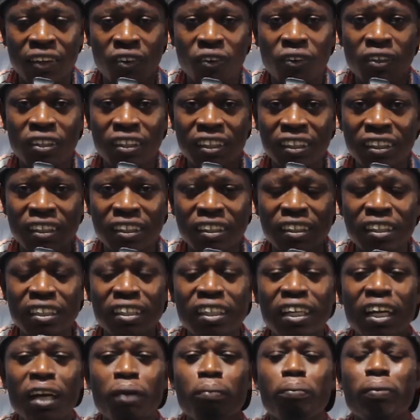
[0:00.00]
okay,
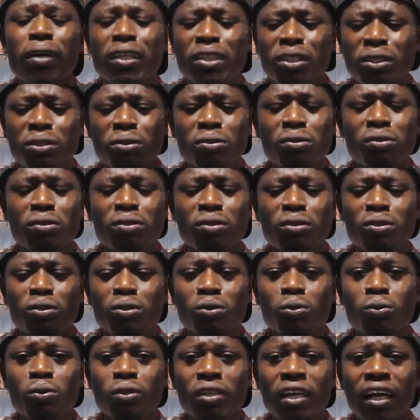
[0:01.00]
I beg you,
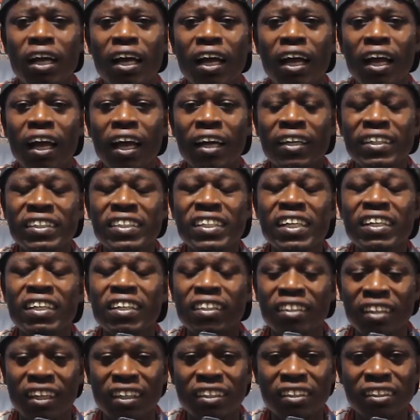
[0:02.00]
do a
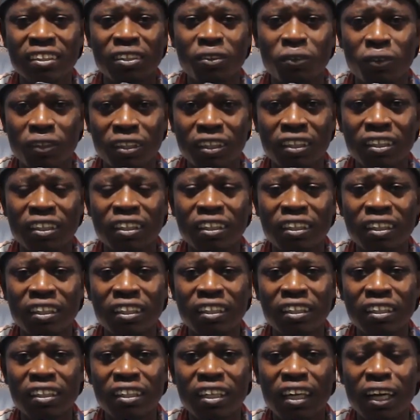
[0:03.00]
DNA test, okay?
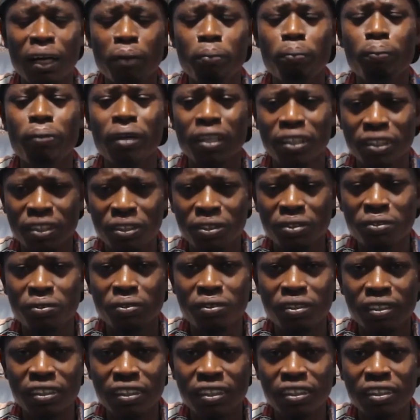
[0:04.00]
I beg you,
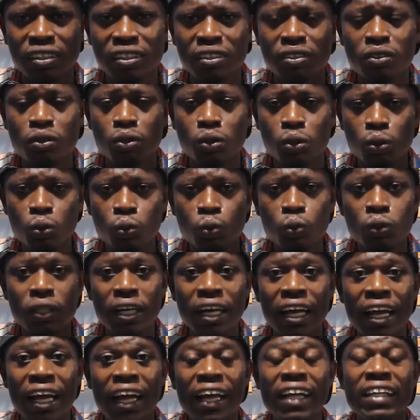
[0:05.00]
do
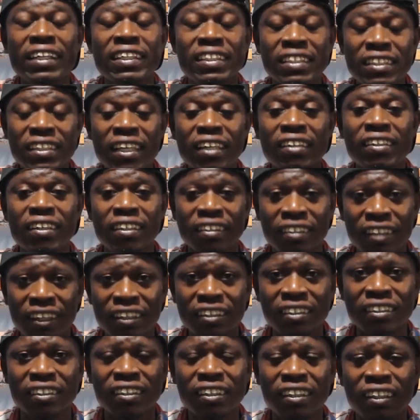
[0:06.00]
a DNA
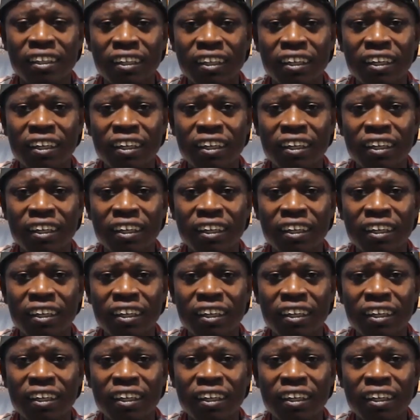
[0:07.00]
test.